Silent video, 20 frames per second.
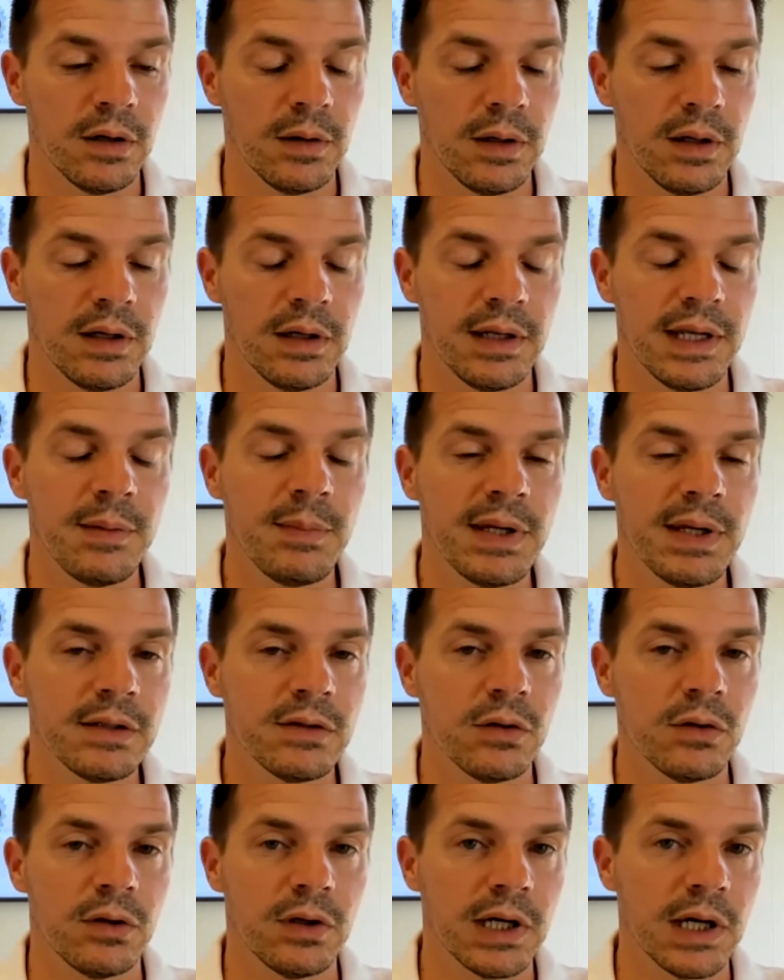limit,
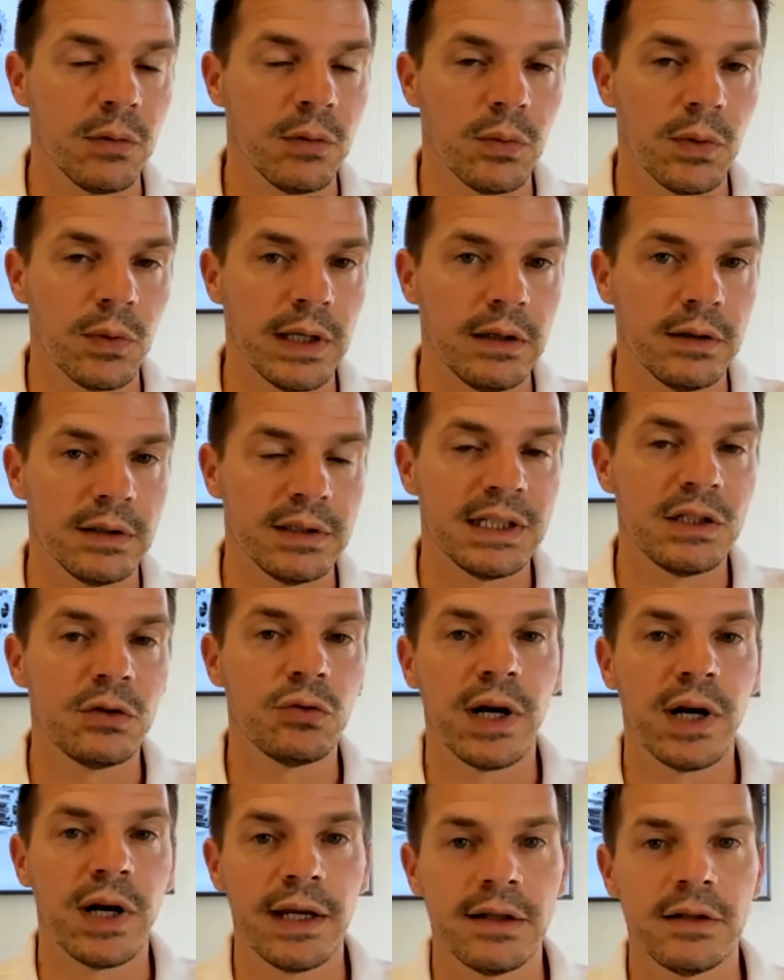or it will
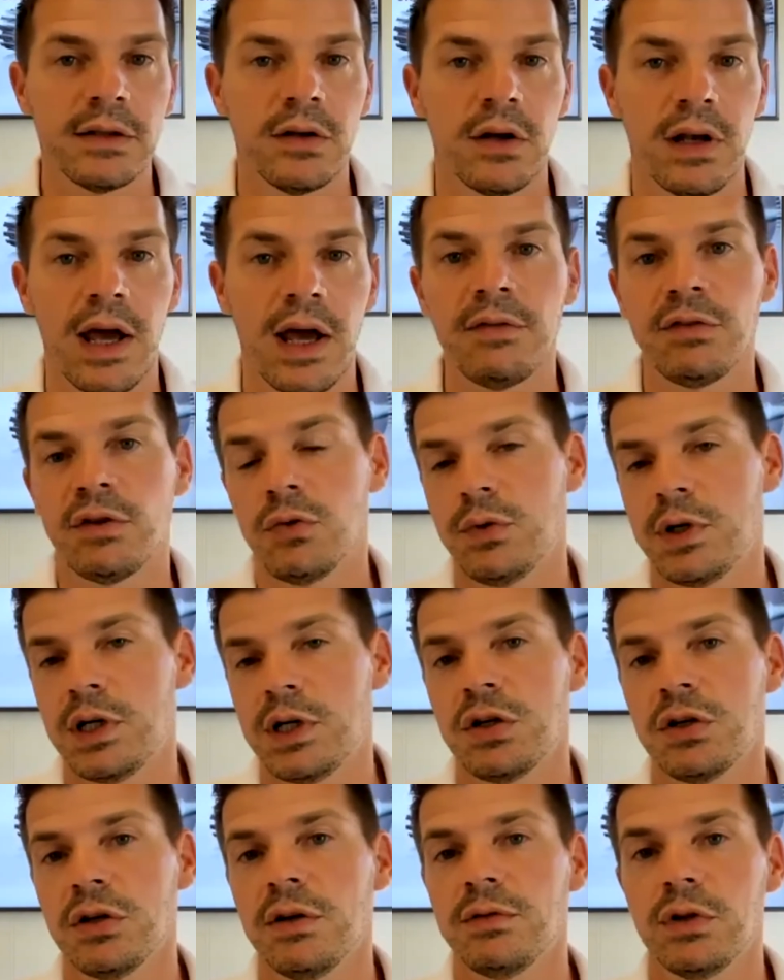degrade the life
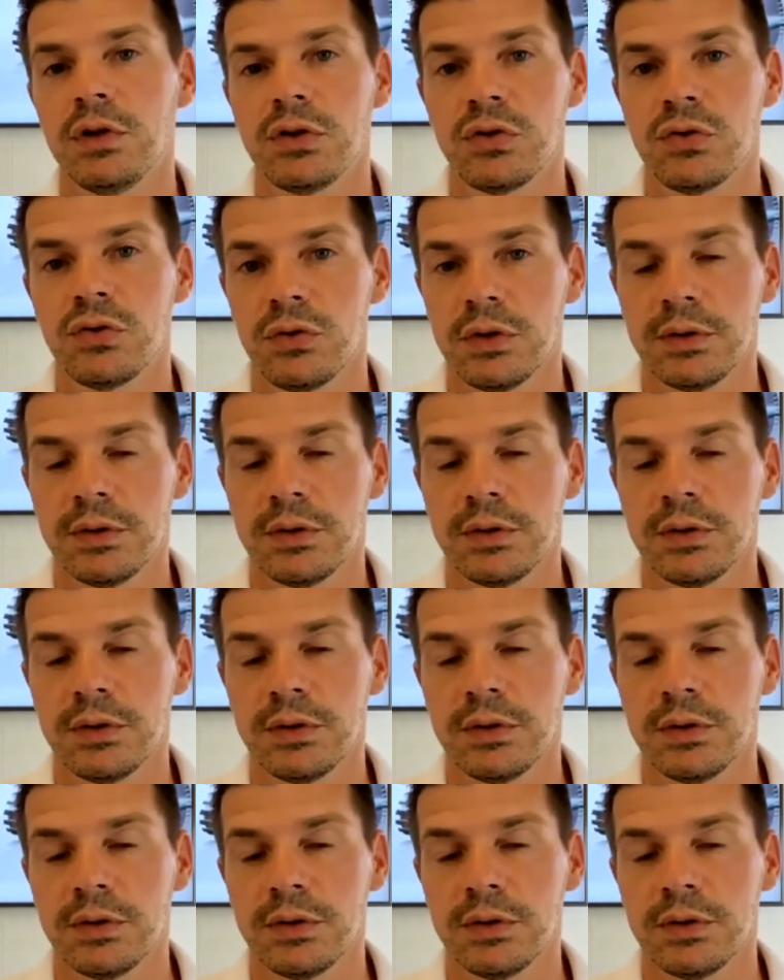duration of the tool.